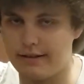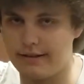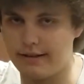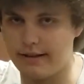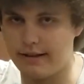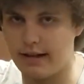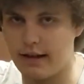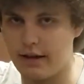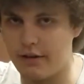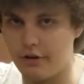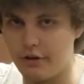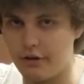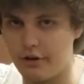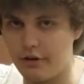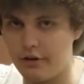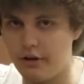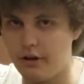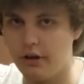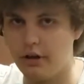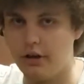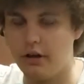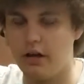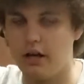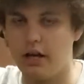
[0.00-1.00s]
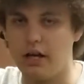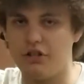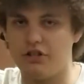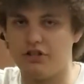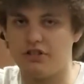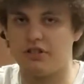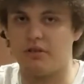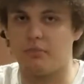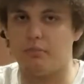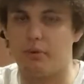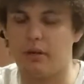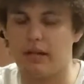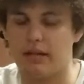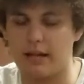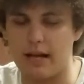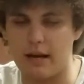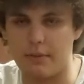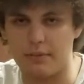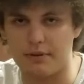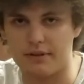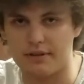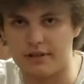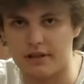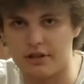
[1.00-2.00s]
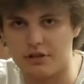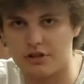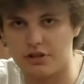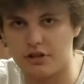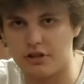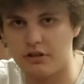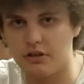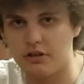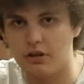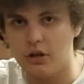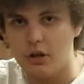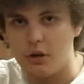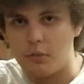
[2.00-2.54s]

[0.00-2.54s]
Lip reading: together and just to be in that position.